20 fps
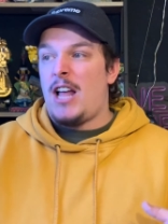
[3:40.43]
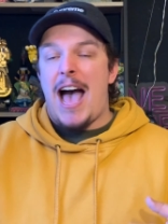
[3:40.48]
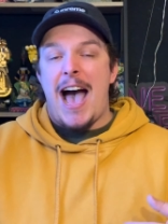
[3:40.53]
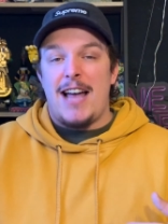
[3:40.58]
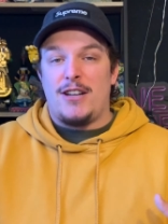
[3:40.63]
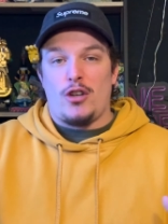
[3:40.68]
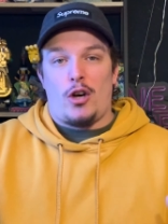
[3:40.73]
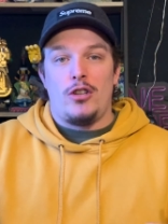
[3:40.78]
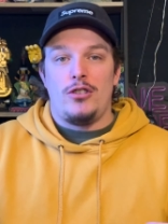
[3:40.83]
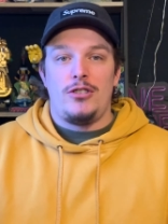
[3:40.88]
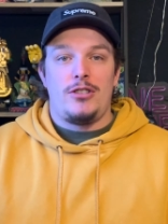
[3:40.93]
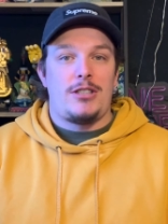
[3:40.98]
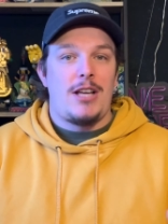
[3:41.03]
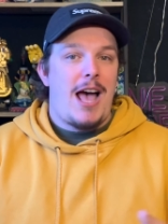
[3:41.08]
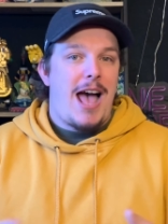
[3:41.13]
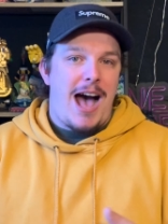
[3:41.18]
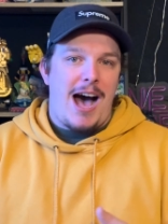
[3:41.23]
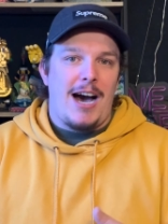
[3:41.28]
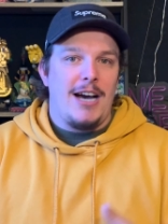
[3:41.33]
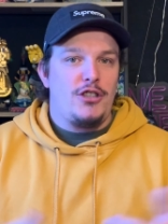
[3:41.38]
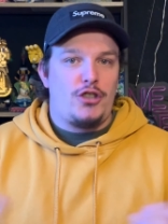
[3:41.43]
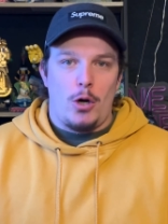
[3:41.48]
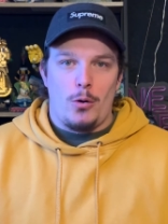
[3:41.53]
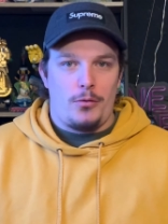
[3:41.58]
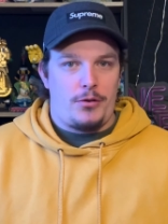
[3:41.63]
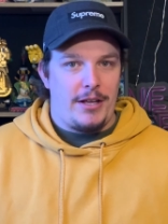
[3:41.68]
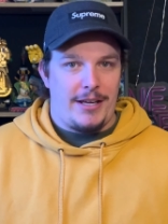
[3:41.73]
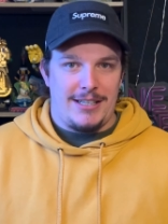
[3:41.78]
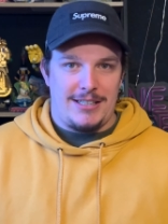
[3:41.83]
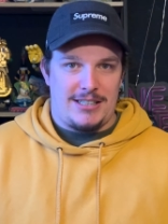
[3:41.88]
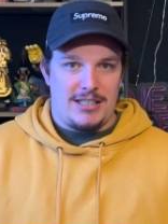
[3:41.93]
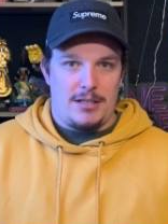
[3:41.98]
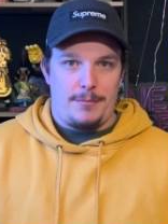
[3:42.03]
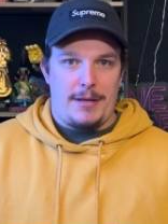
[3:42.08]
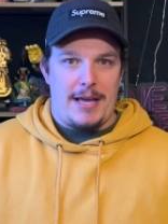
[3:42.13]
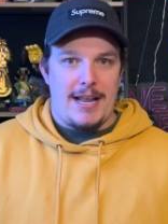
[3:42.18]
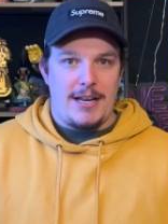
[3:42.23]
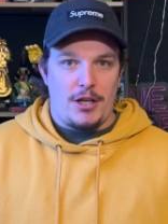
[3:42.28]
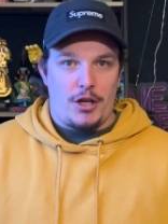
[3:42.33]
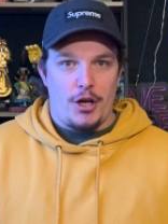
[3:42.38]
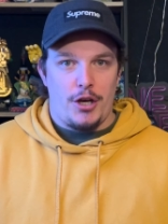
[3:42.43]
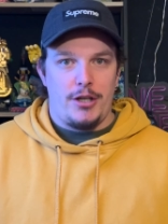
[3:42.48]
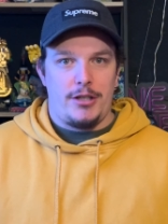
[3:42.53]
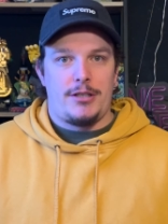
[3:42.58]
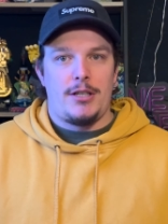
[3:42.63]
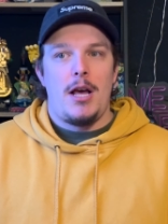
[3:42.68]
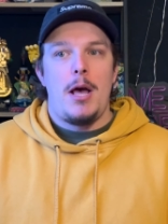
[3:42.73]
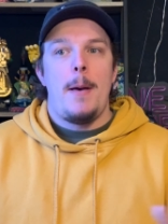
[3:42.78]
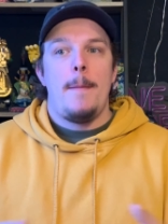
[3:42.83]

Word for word: add-ons, I don't think it's going to be any good.